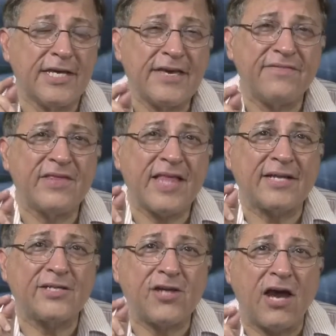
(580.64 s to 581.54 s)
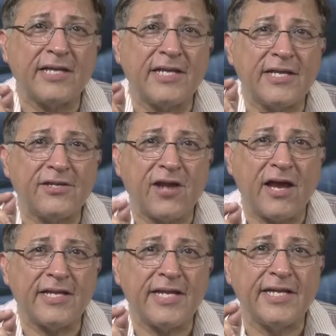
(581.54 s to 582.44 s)
even that tiny,
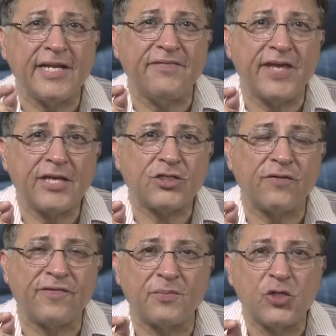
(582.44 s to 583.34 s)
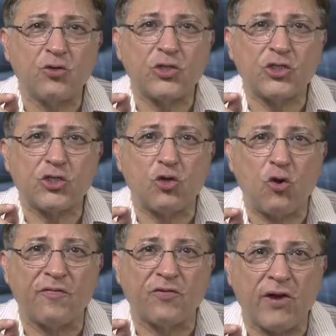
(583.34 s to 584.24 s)
tiny deviation from Newton's
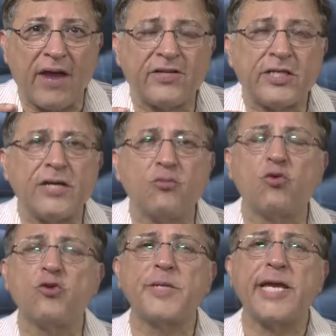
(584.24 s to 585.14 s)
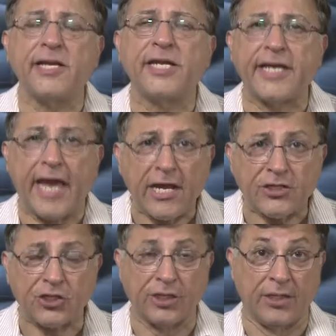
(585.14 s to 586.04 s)
law of gravity would be
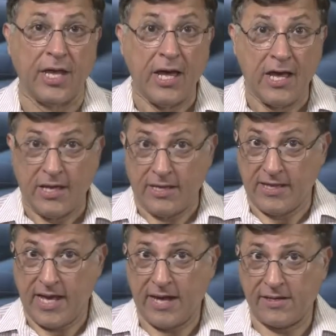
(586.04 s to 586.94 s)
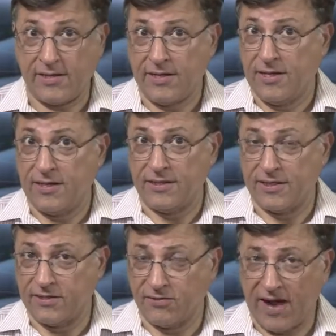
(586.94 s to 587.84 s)
indication that
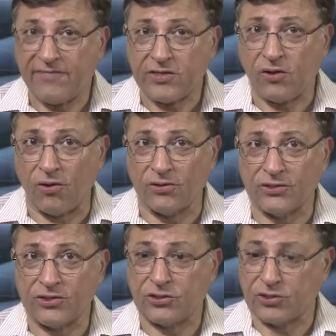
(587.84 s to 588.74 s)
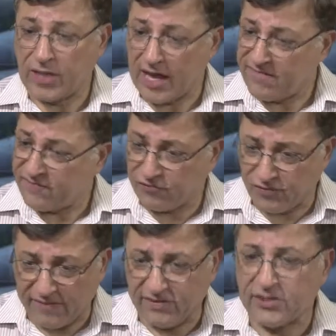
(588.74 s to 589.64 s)
the gravitons have
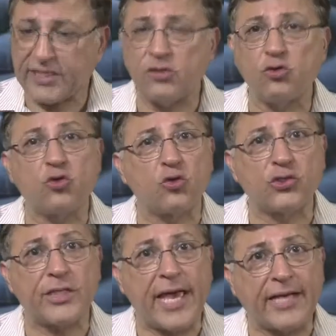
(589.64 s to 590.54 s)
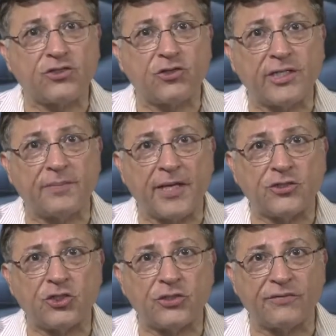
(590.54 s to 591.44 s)
traveled into those extra
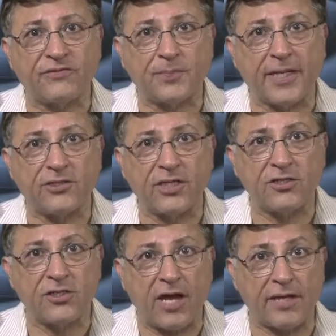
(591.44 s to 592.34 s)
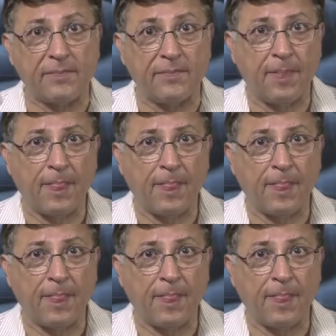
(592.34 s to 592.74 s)
dimensions of space and time.